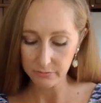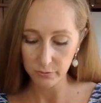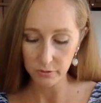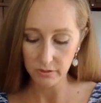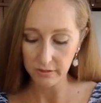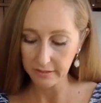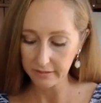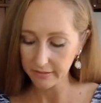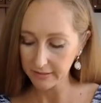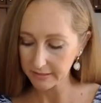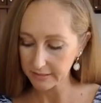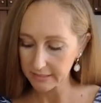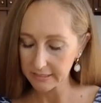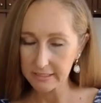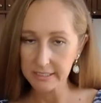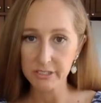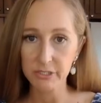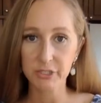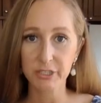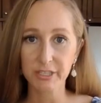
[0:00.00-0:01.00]
Really, the
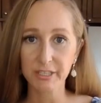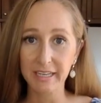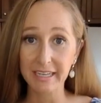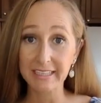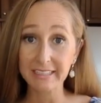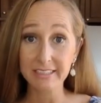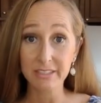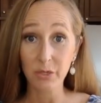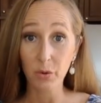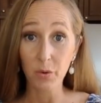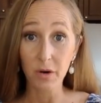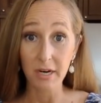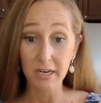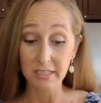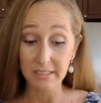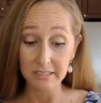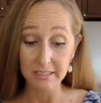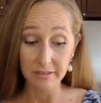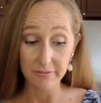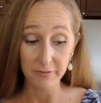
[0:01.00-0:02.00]
decision is
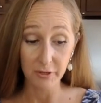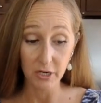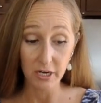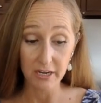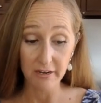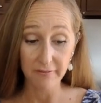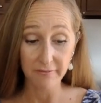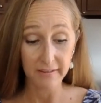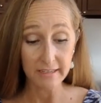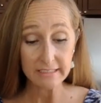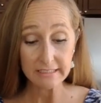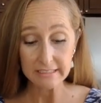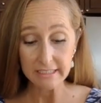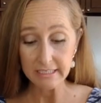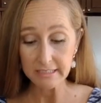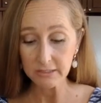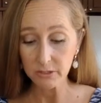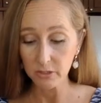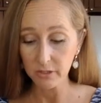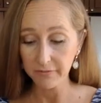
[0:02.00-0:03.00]
yours if you're going to fix
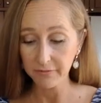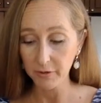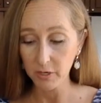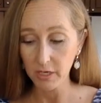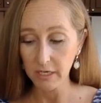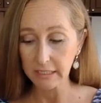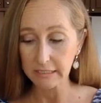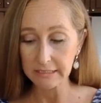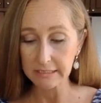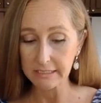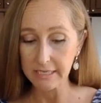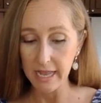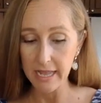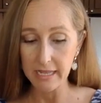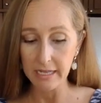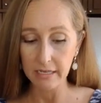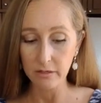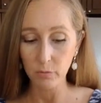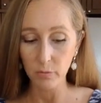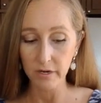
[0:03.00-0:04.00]
this or if you're going to stay
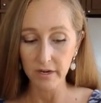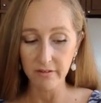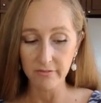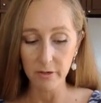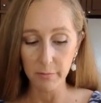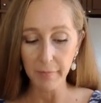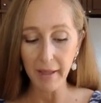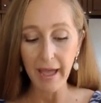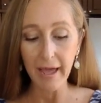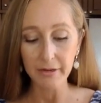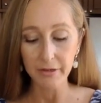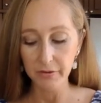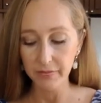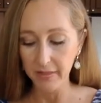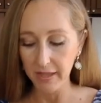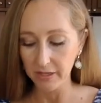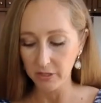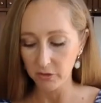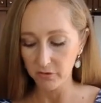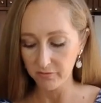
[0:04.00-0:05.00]
in whatever pattern
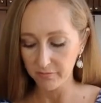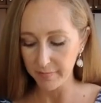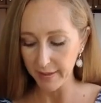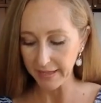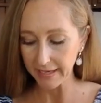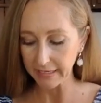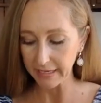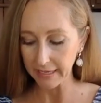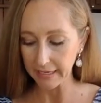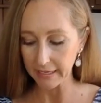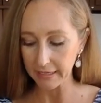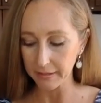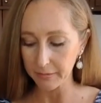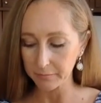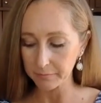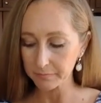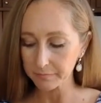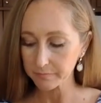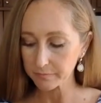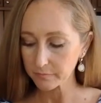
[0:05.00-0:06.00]
that you've been
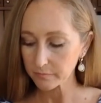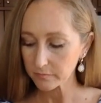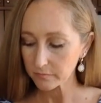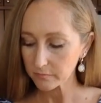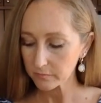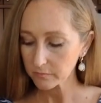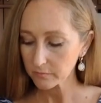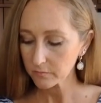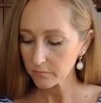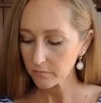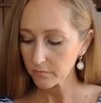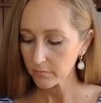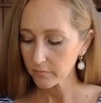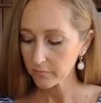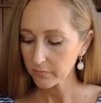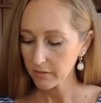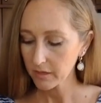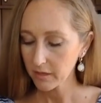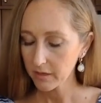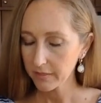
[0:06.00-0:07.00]
in
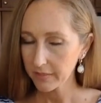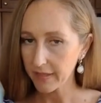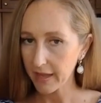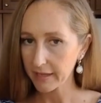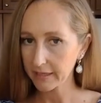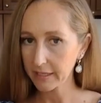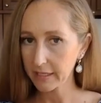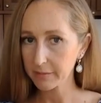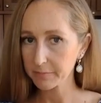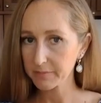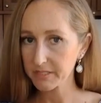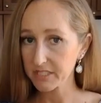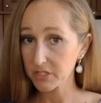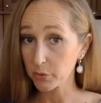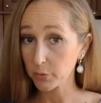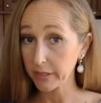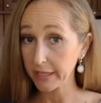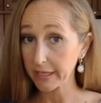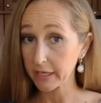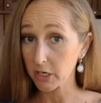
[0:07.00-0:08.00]
that keeps
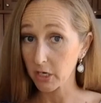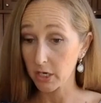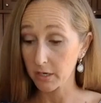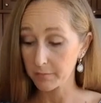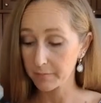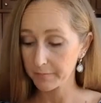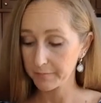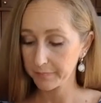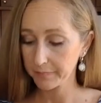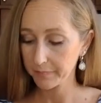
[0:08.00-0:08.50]
you here